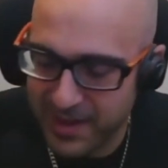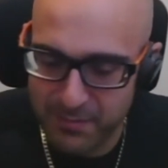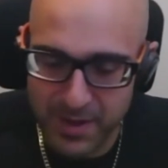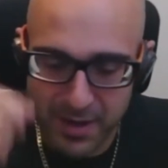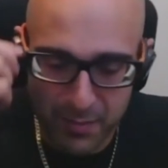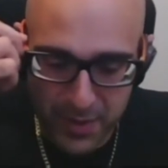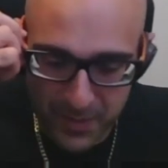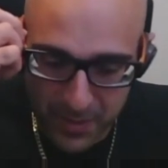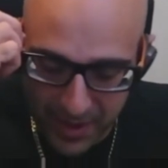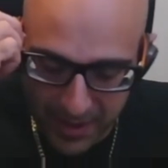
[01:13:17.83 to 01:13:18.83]
many
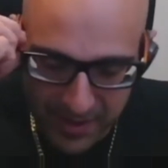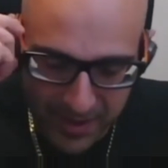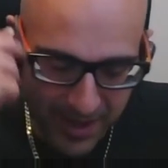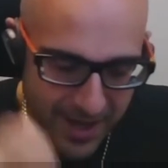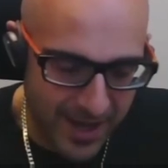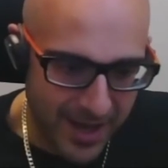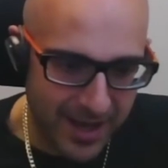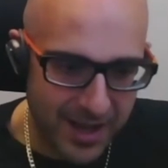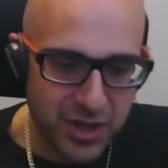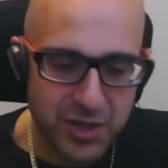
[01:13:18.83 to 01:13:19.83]
people, I
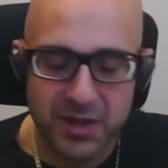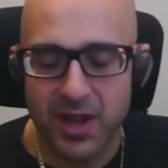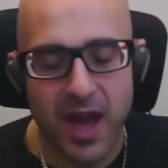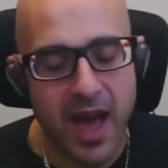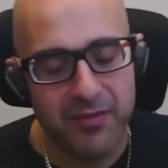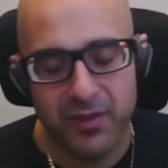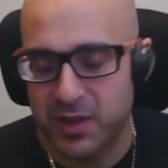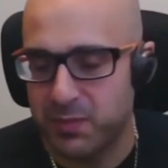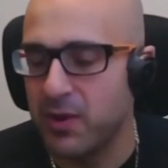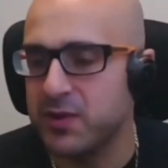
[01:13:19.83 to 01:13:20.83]
have to
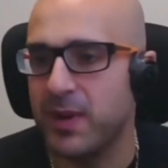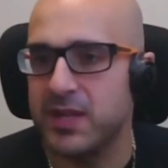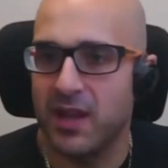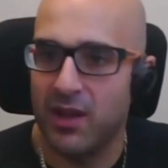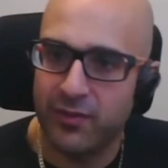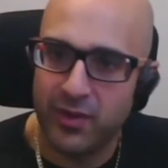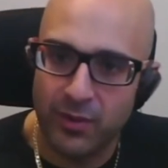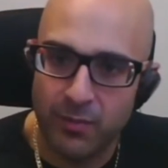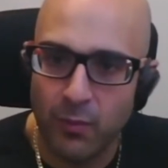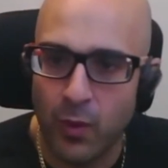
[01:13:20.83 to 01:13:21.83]
expose myself to
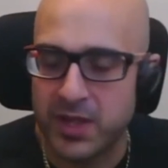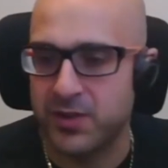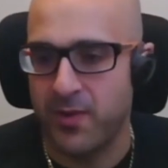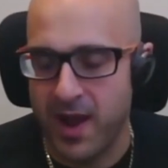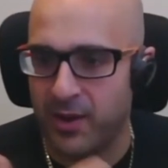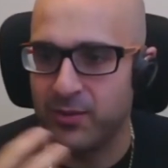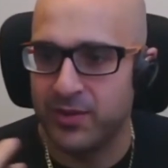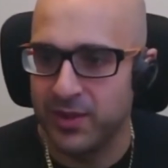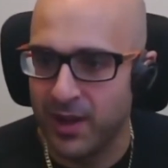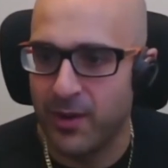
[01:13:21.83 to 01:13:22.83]
what's around,
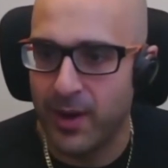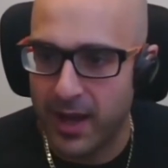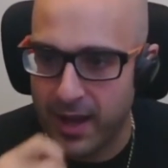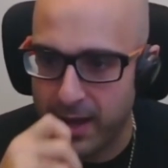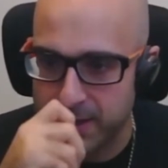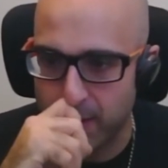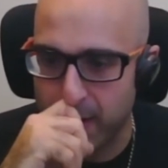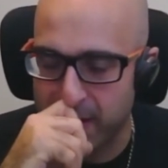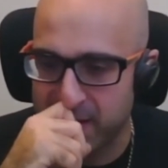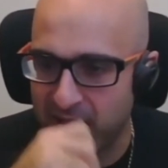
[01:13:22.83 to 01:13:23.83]
so
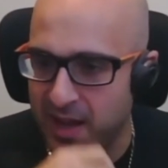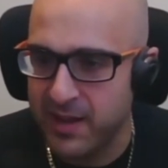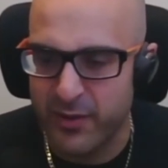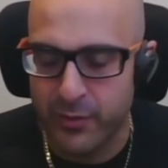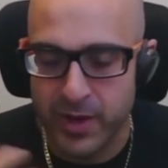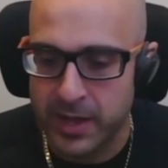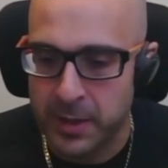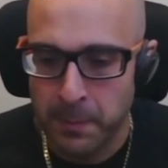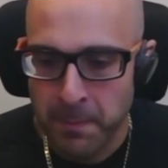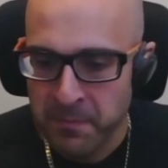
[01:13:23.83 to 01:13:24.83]
I even read
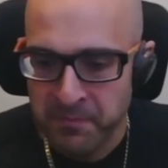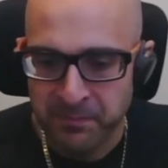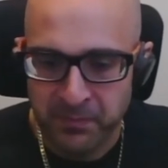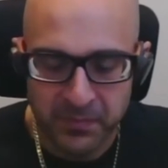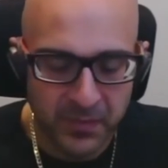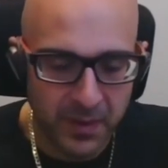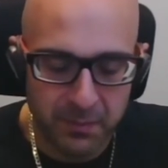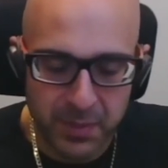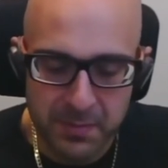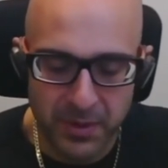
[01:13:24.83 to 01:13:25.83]

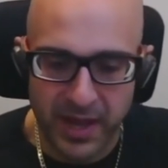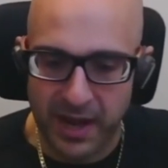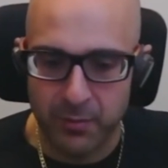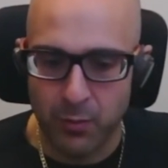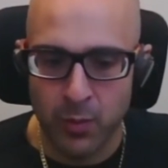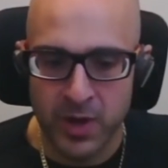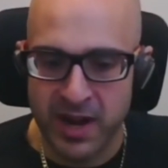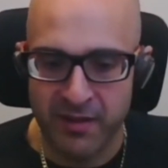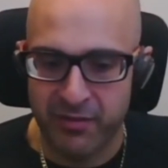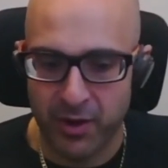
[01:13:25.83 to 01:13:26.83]
people that I would
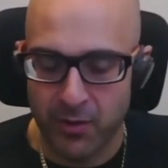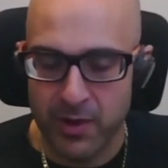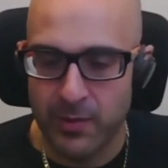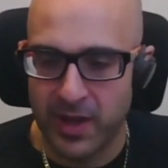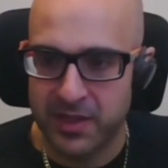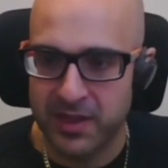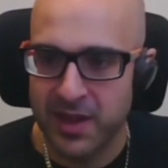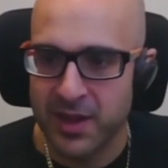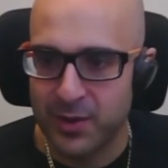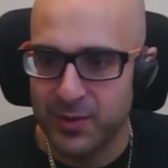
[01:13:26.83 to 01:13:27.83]
never agree with
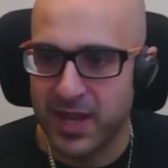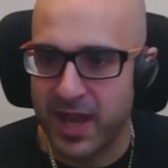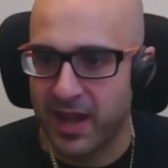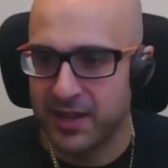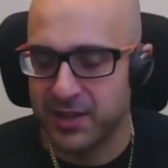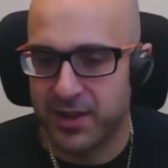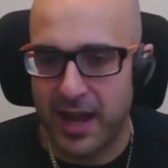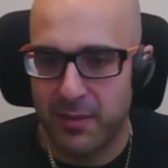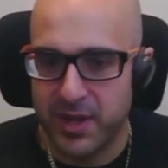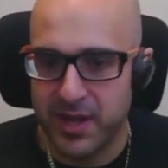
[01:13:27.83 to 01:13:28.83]
who say eggs are
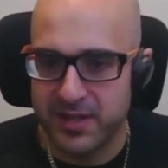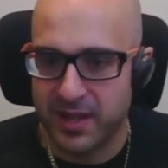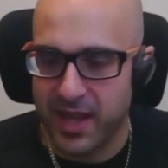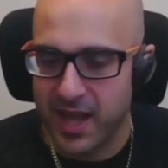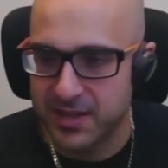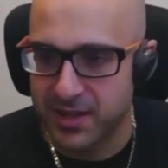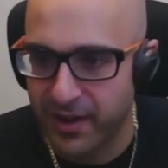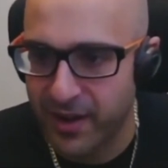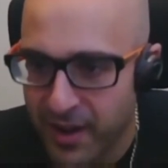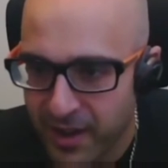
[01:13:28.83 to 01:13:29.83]
diabetes and
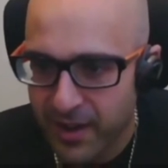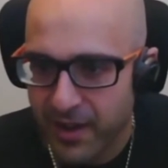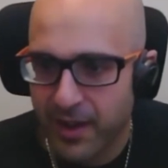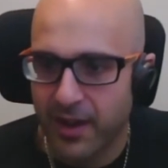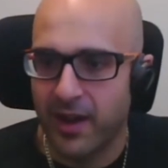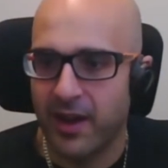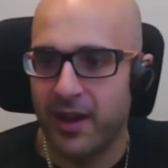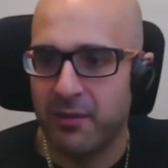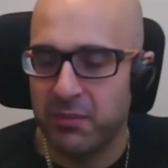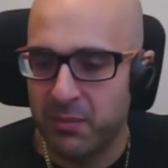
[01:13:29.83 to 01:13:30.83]
cancer,
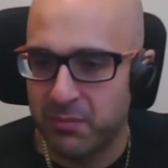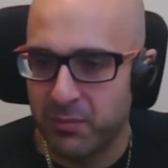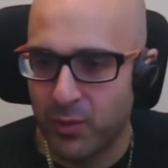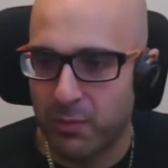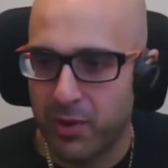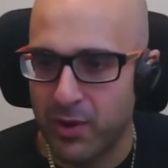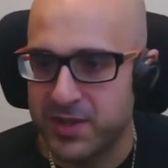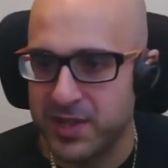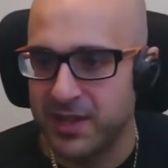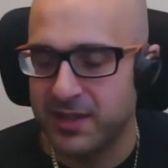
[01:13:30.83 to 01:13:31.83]
and we're
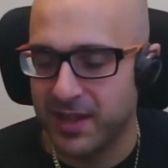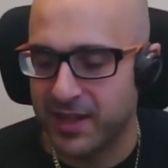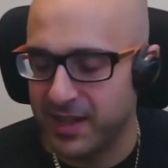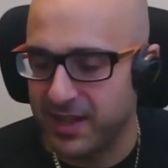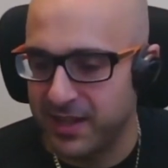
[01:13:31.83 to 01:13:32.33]
protein addicted,